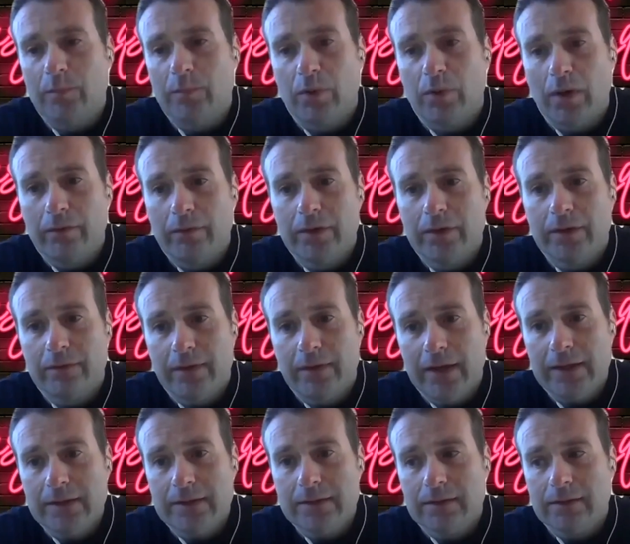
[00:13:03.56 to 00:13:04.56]
and provident
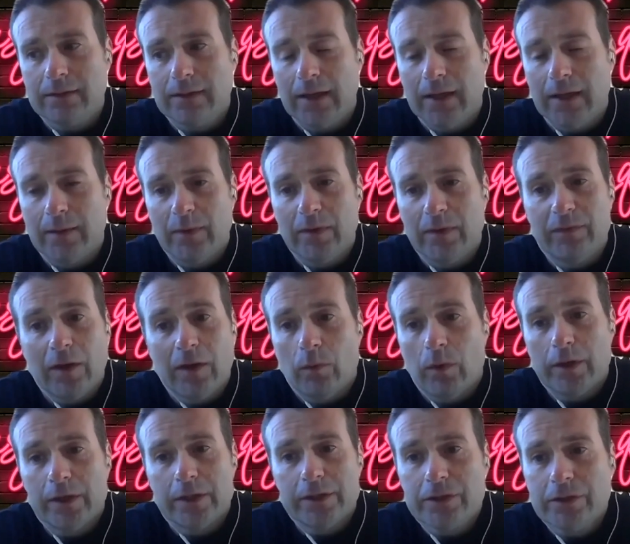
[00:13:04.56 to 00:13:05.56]
fund, if they
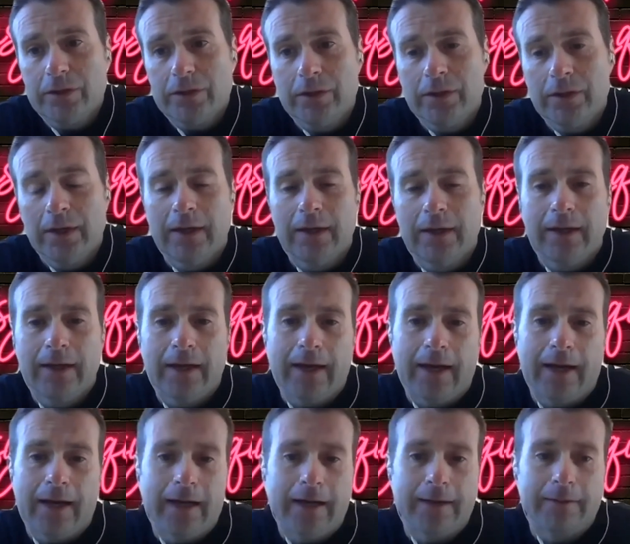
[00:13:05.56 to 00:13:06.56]
wanted to.
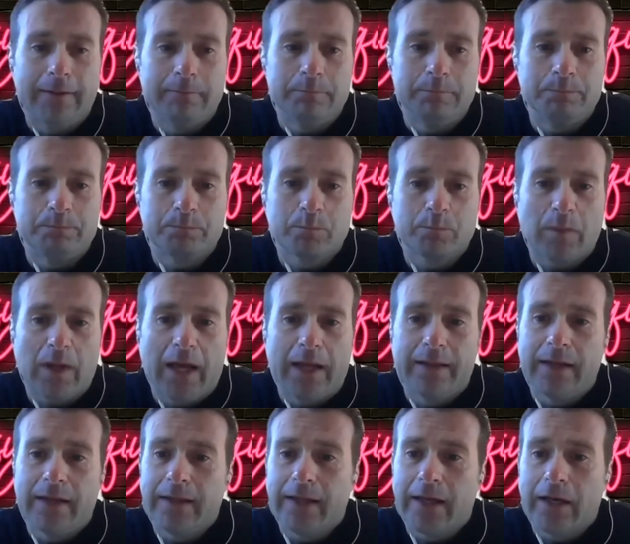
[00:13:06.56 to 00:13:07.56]
And
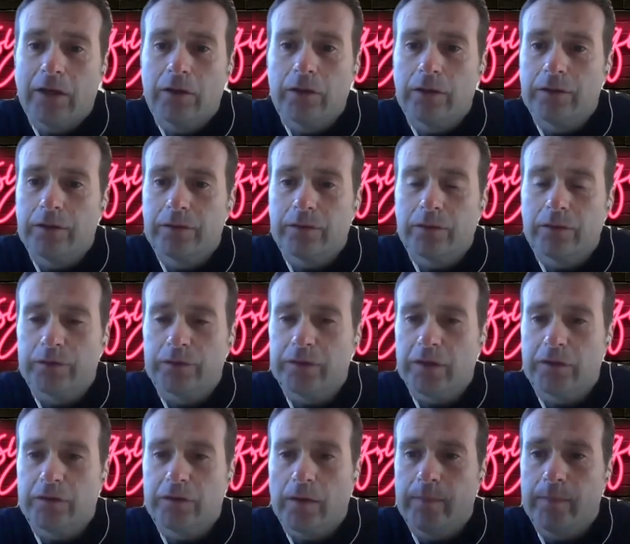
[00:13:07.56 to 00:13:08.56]
then they could also
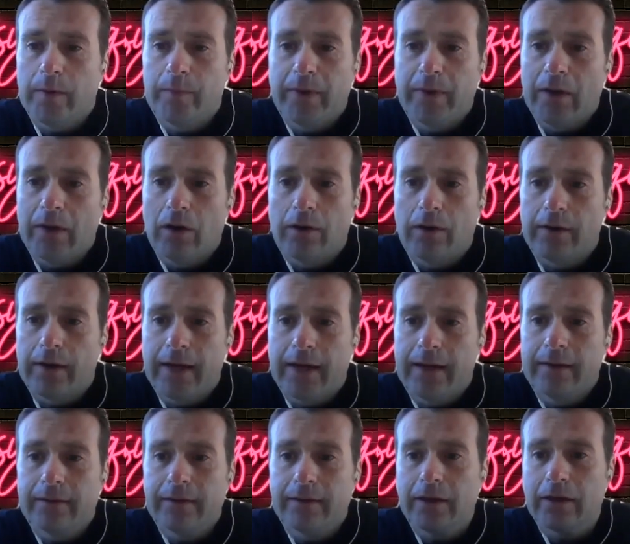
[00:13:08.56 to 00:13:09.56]
top up their
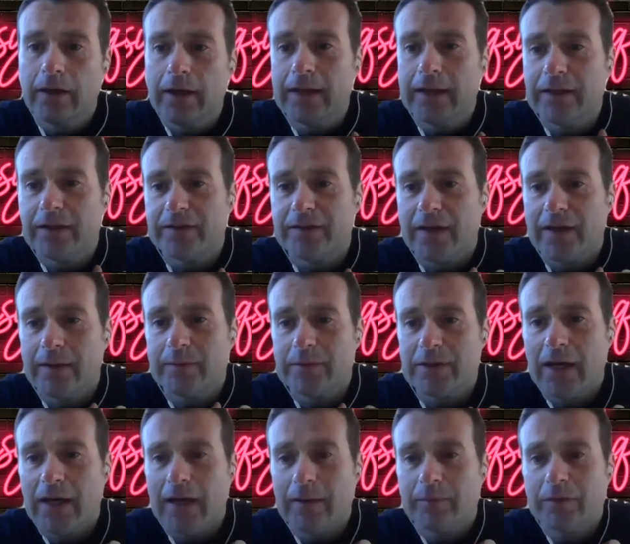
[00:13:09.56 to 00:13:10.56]
RA, at the same
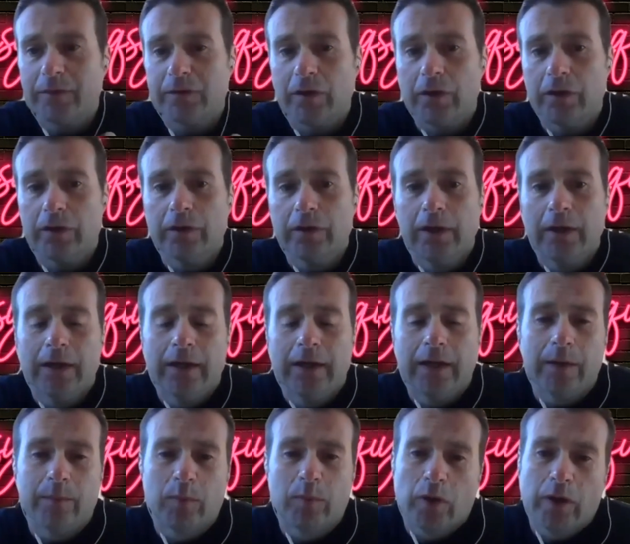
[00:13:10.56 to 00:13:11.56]
time. So
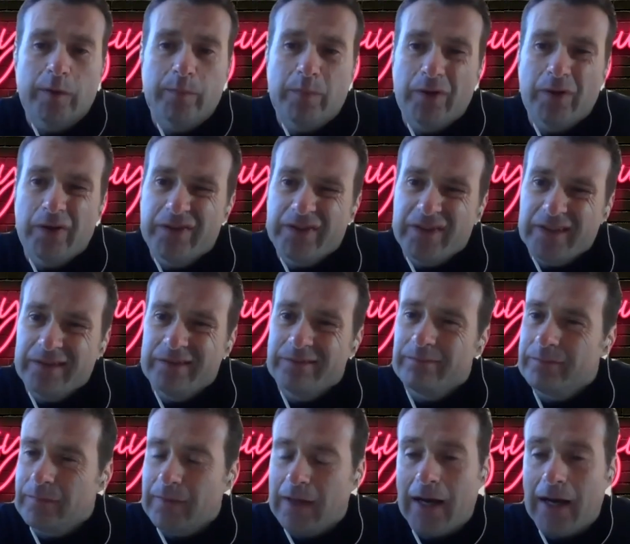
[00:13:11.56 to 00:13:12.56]
employed
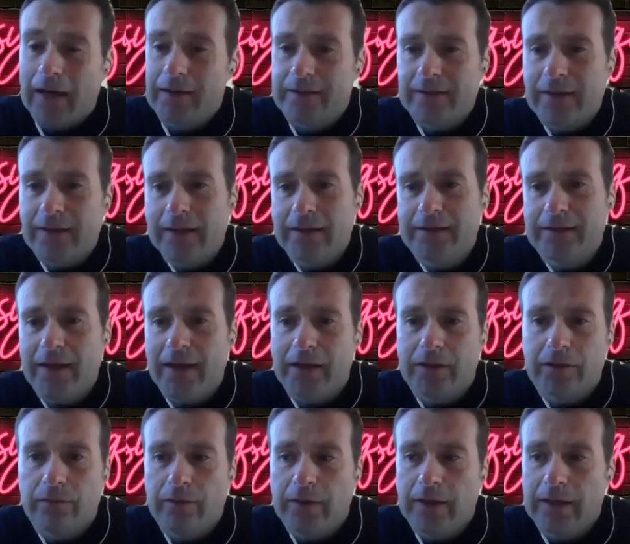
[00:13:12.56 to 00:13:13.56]
person, I'd say
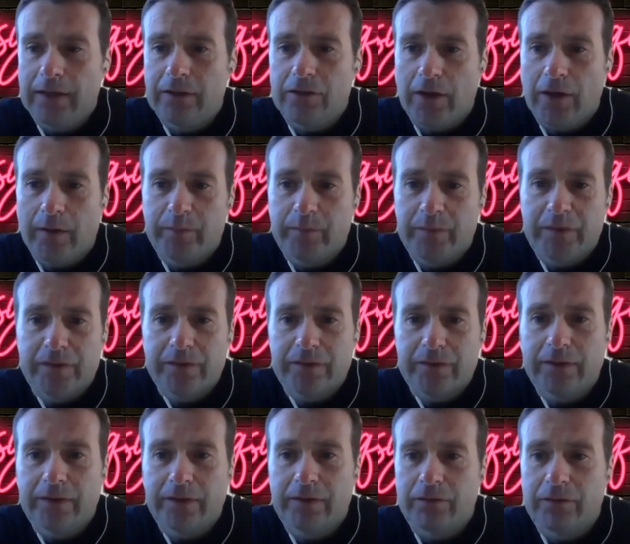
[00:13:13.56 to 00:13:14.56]
tax-free
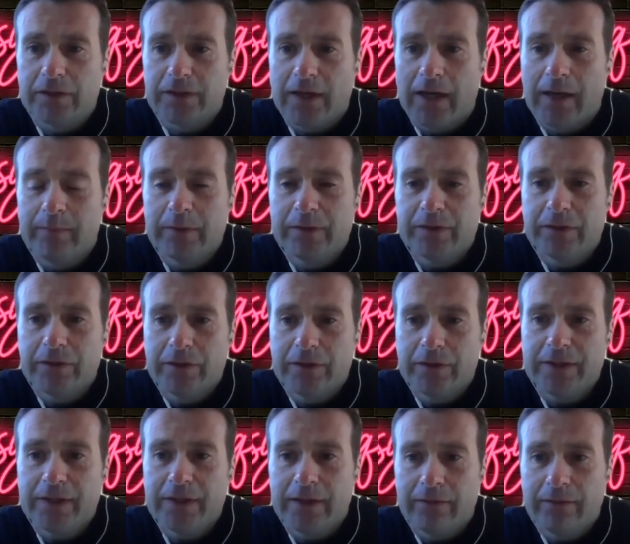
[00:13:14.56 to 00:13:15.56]
trumps retirement
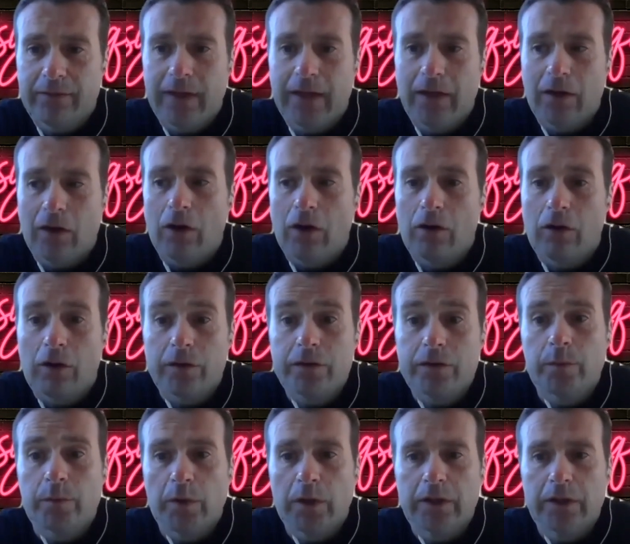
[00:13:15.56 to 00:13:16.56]
annuity if they are
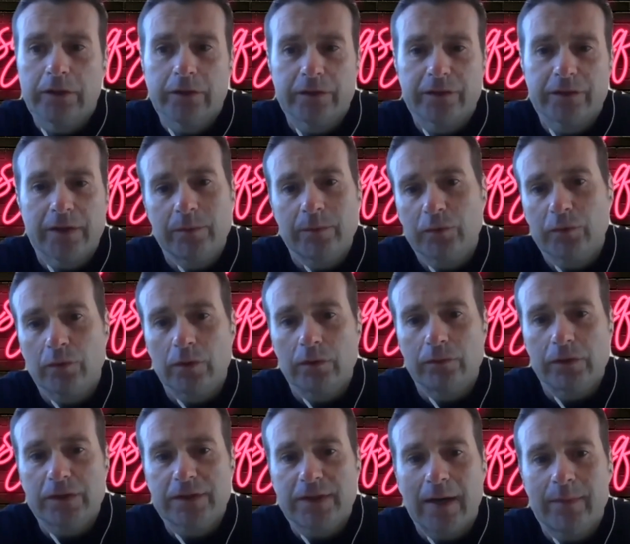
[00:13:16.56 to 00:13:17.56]
contributing to some sort of
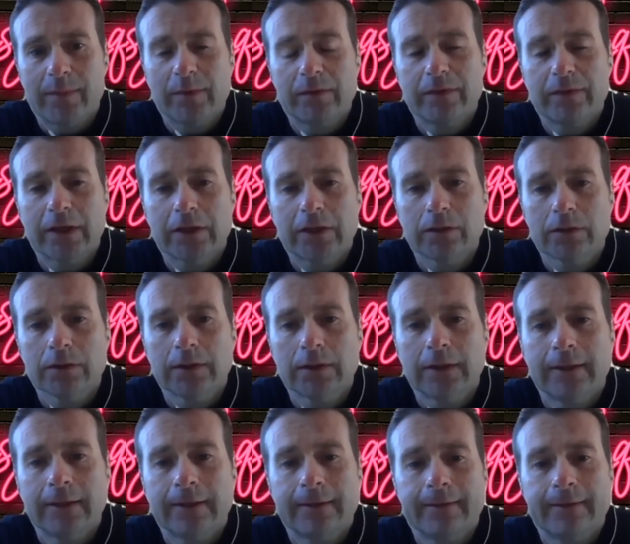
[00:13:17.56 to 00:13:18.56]
retirement vehicle.